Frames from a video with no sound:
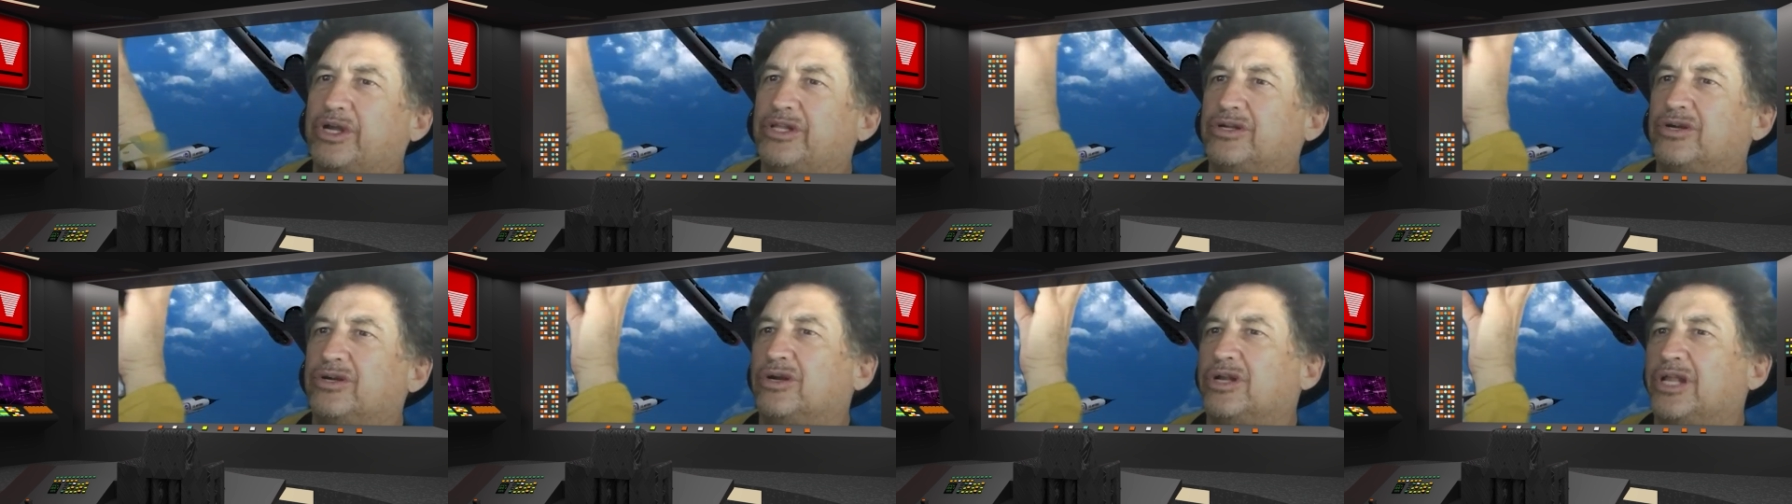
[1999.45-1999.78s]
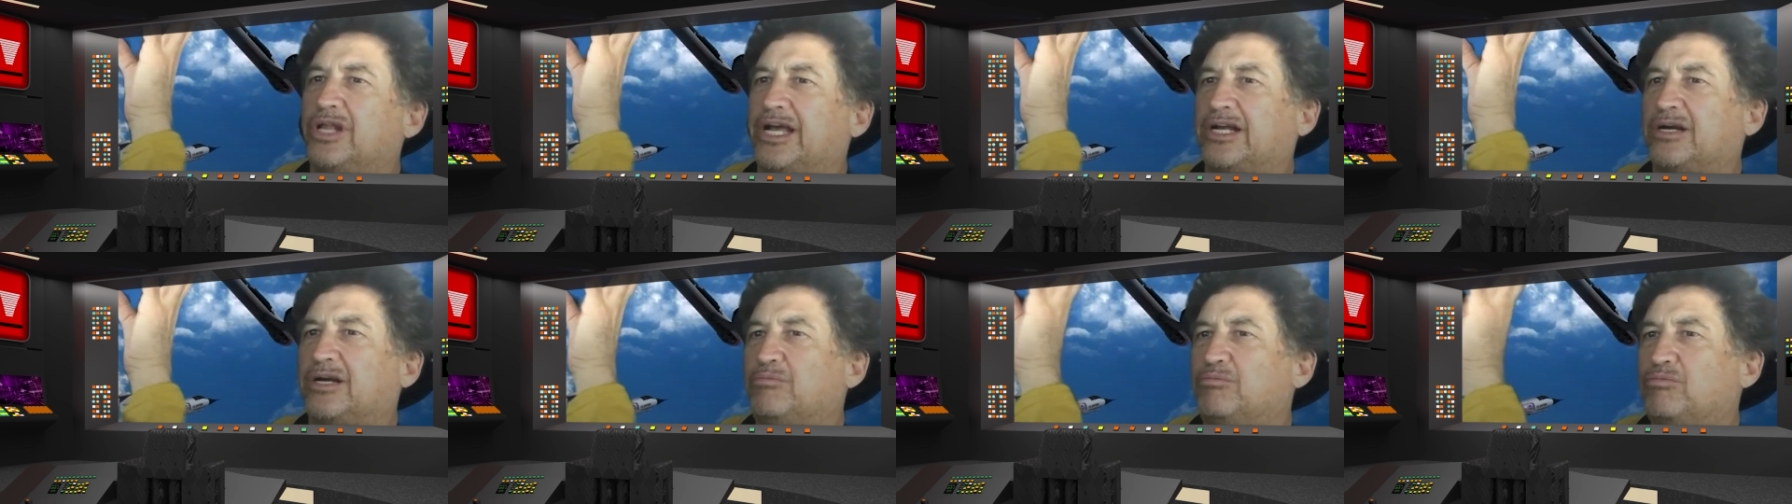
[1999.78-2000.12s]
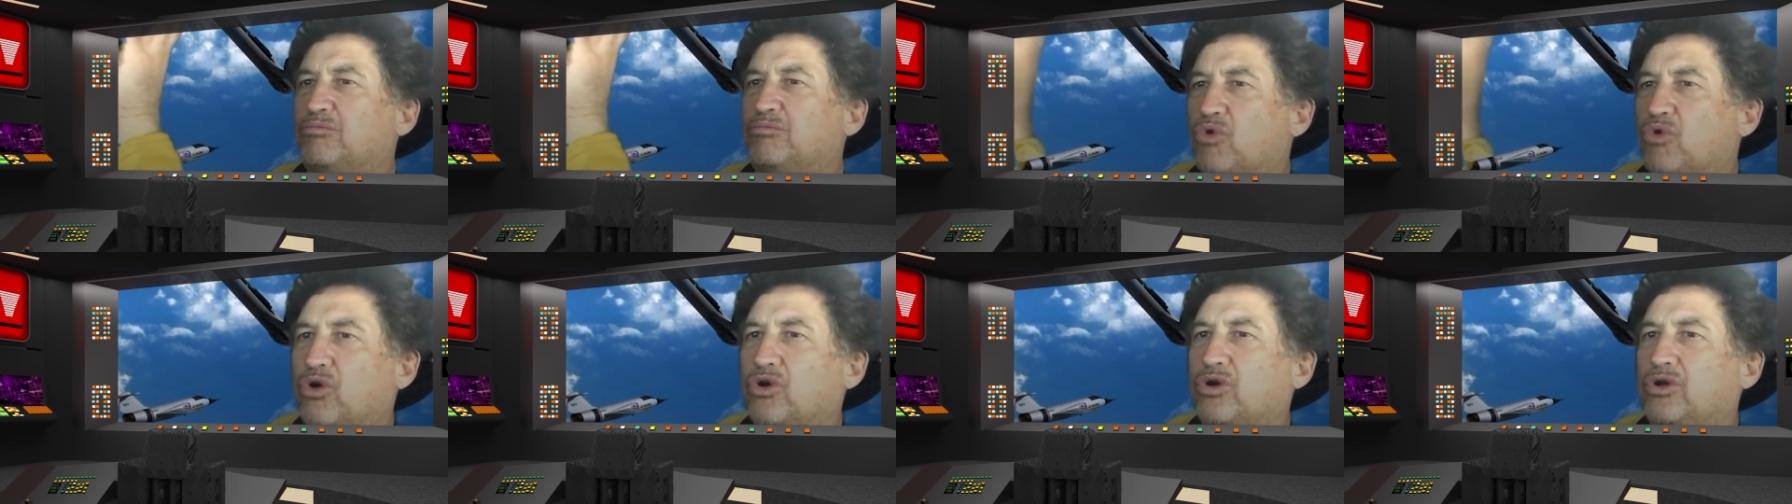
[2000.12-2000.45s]
They're like a
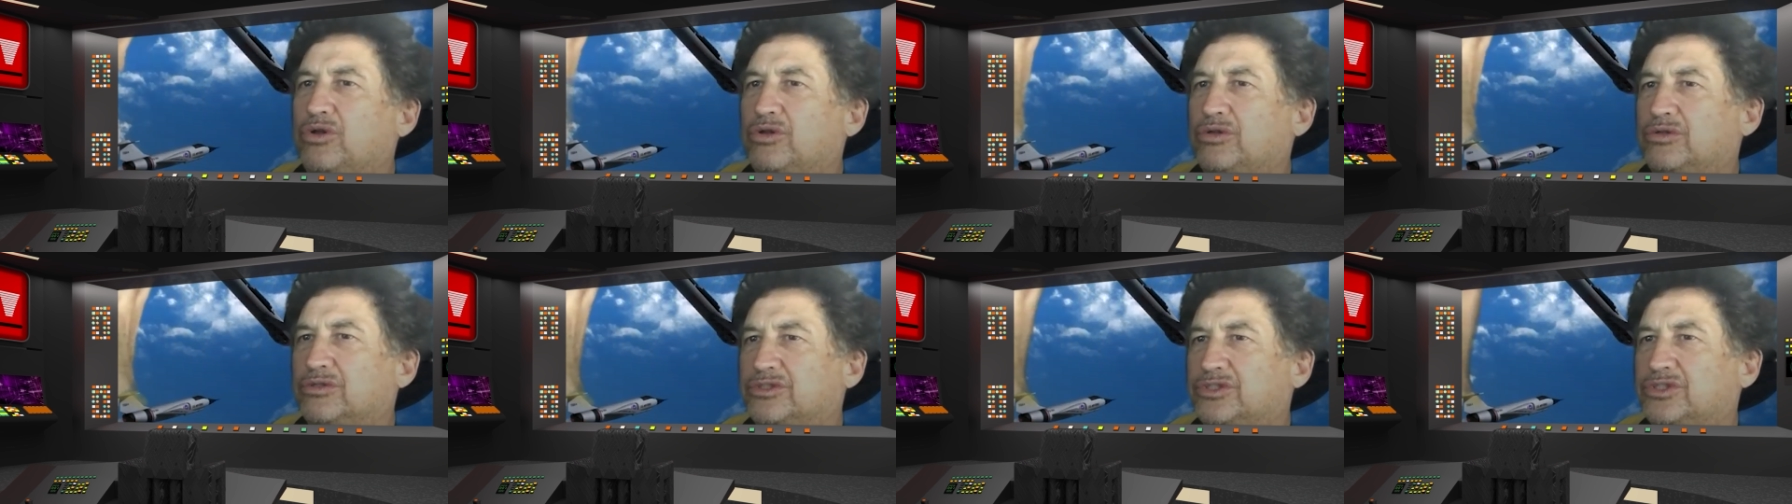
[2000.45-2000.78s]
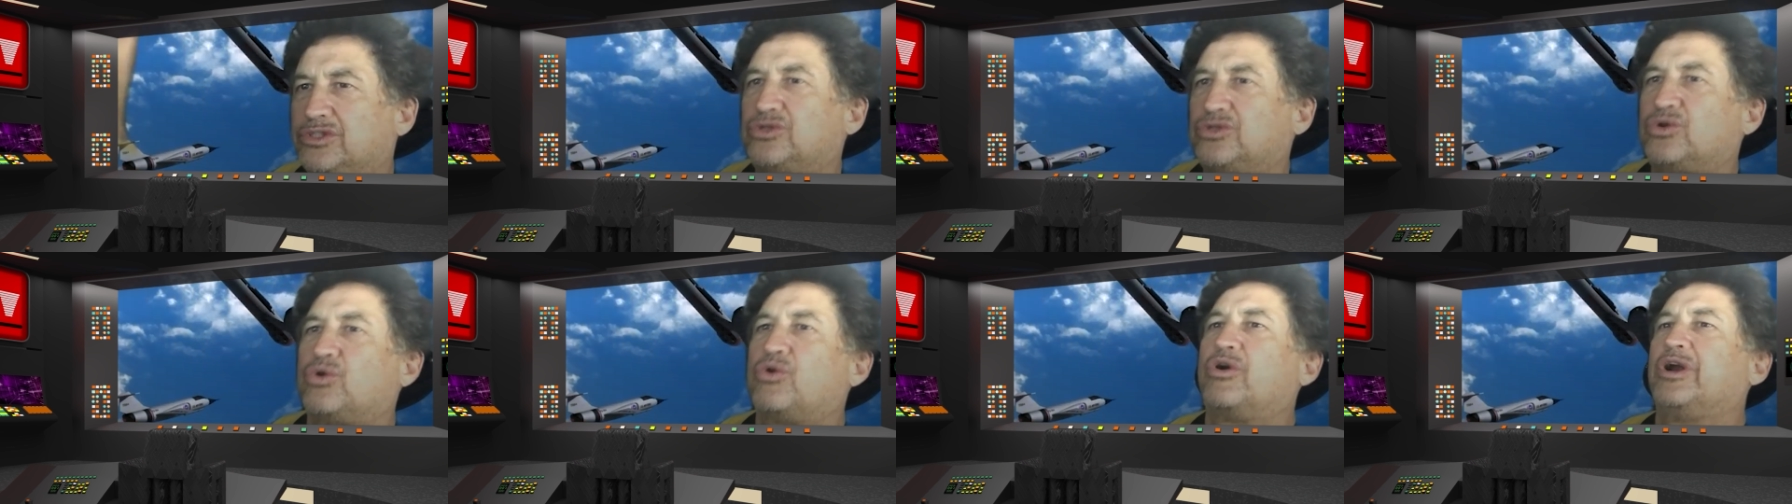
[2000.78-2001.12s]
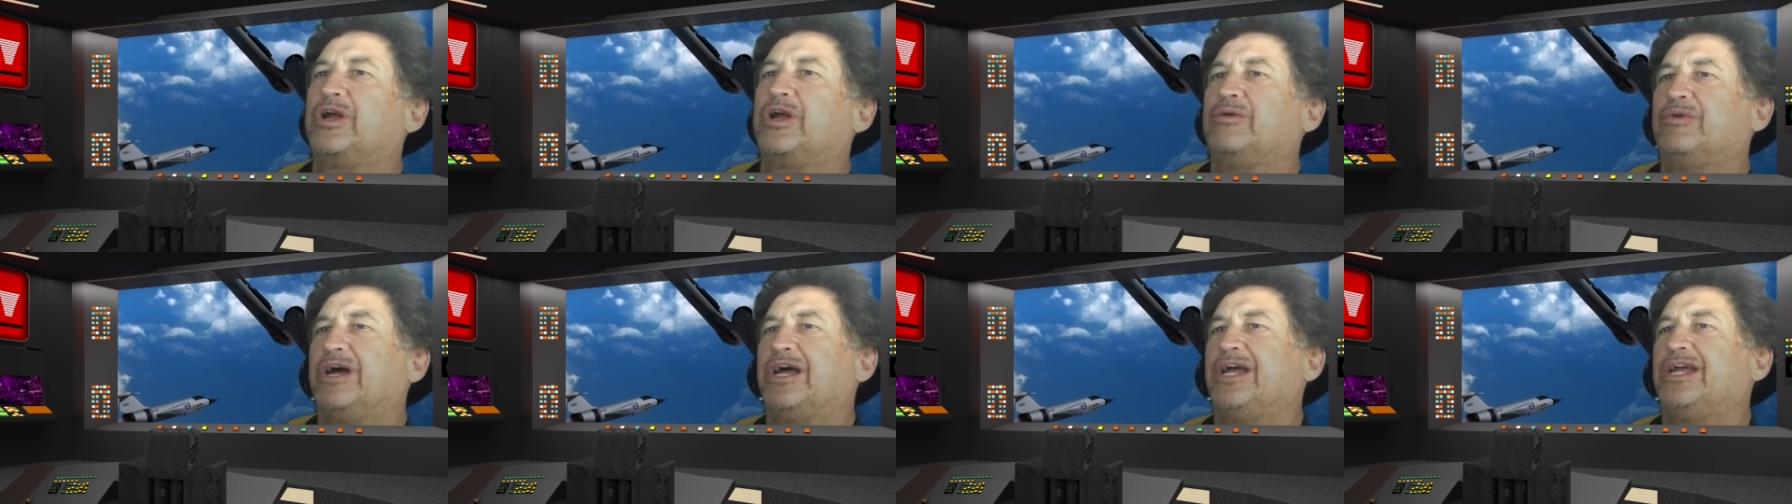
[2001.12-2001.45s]
moral
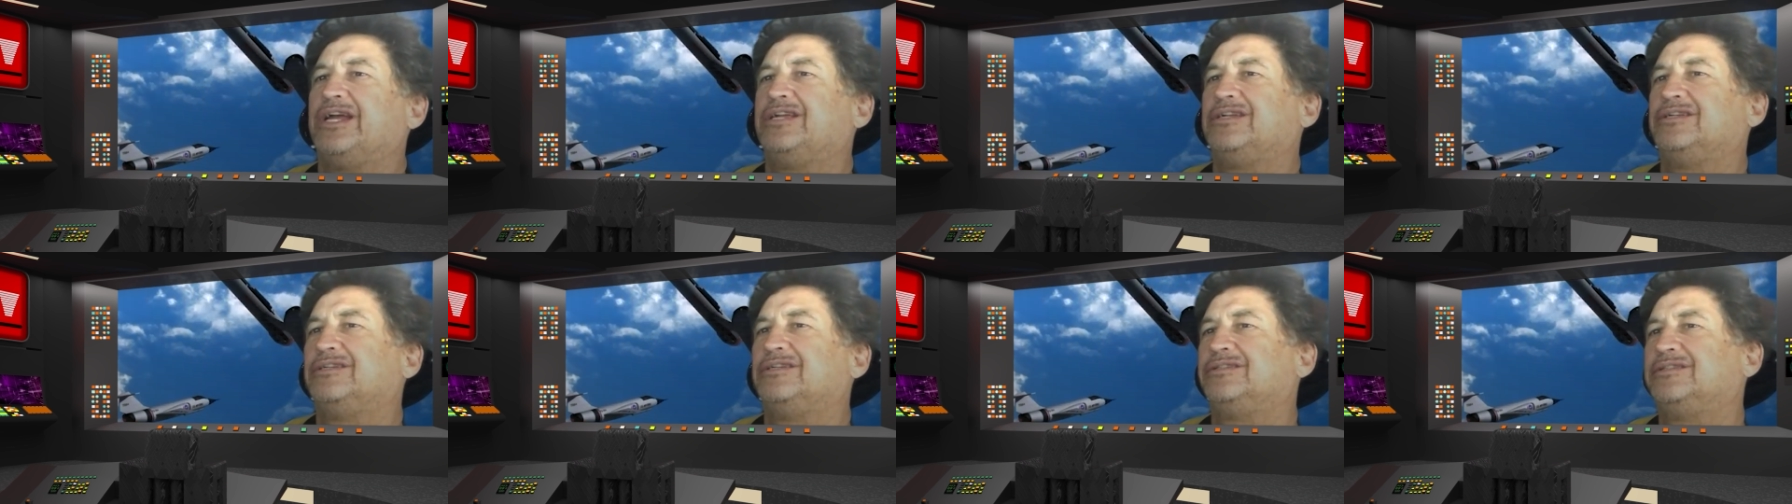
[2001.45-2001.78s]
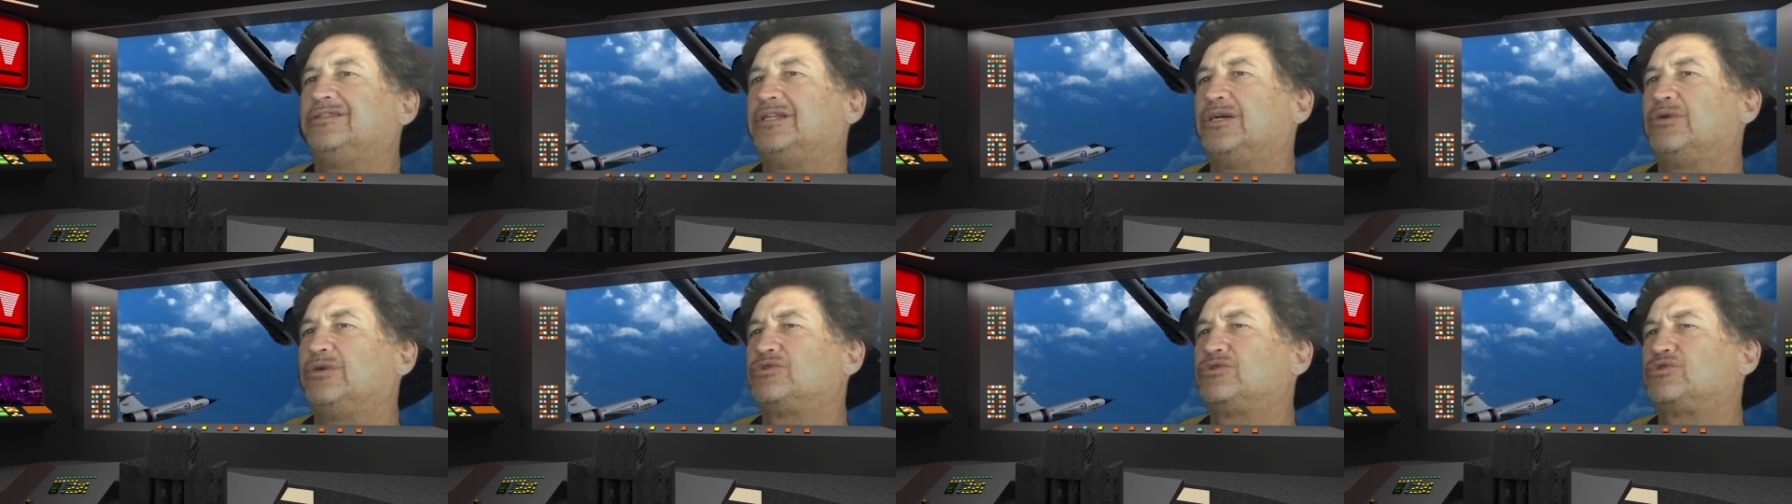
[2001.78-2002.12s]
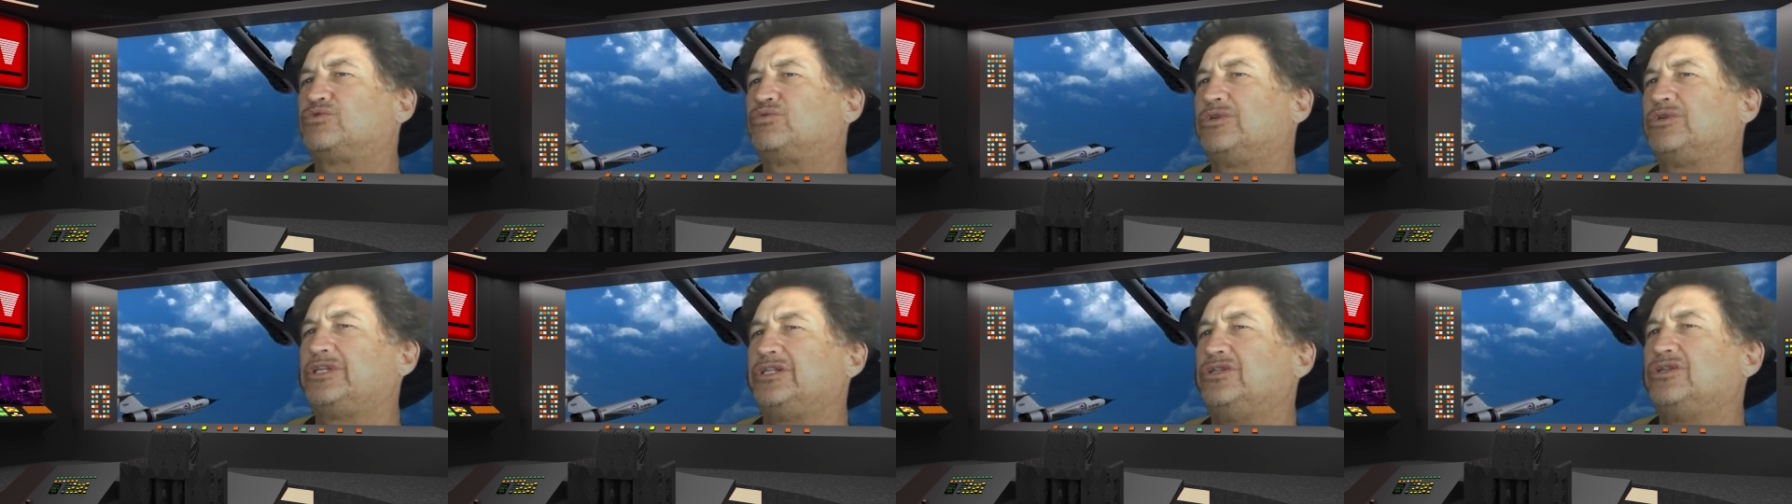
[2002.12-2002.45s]
story, right? That was
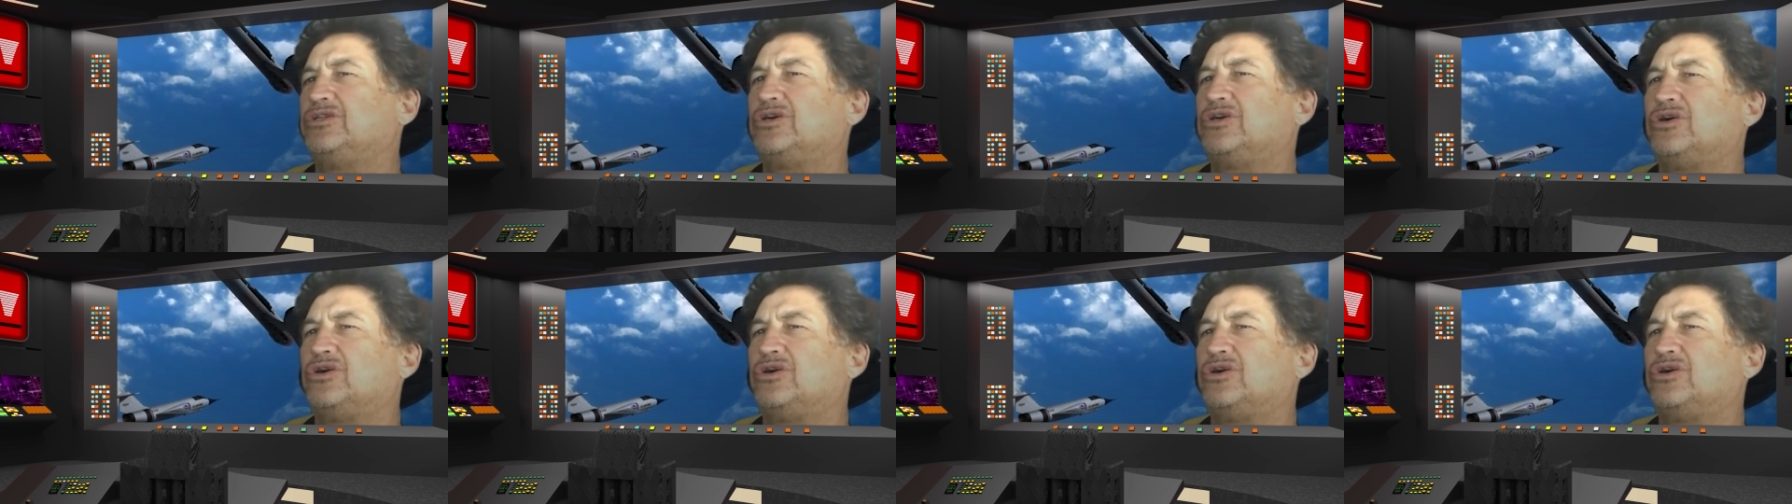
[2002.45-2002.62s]
really